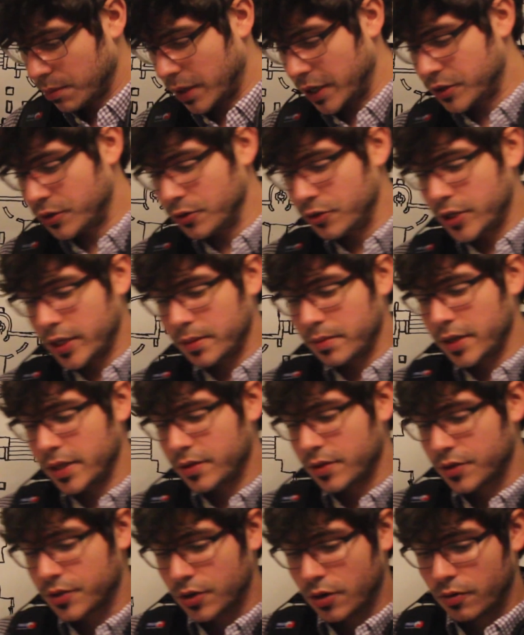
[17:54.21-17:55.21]
My 2
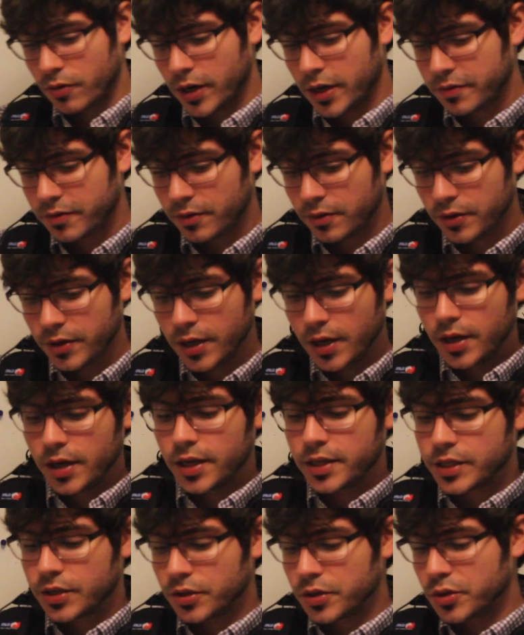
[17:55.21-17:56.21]
teammates assault rifled
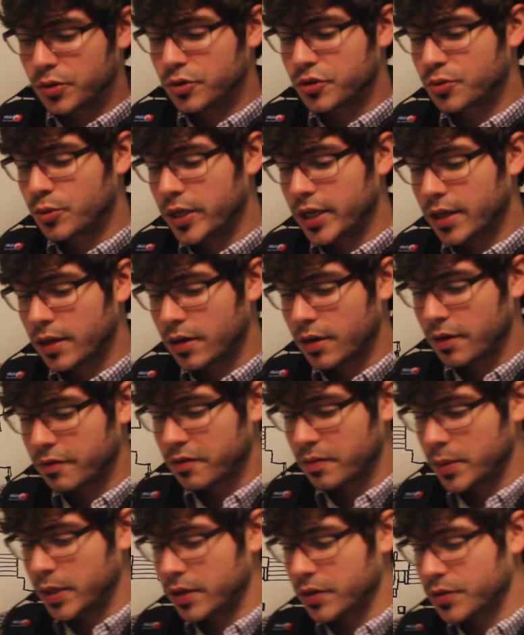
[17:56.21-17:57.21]
until he was weak enough
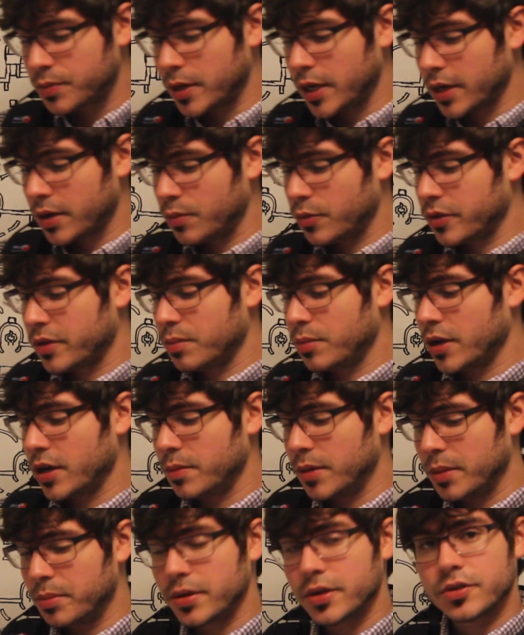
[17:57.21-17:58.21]
for me to smack him with the butt
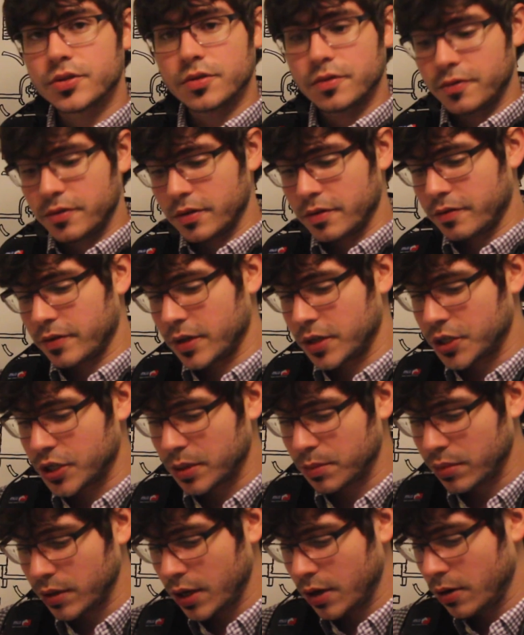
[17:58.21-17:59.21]
of my pistol for the
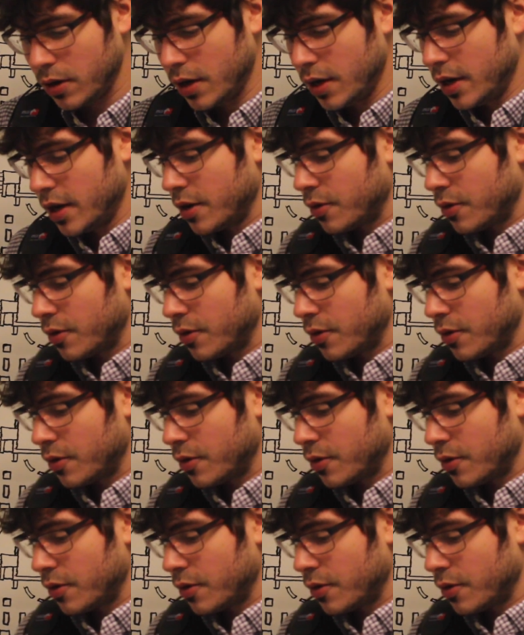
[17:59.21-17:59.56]
finishing blow.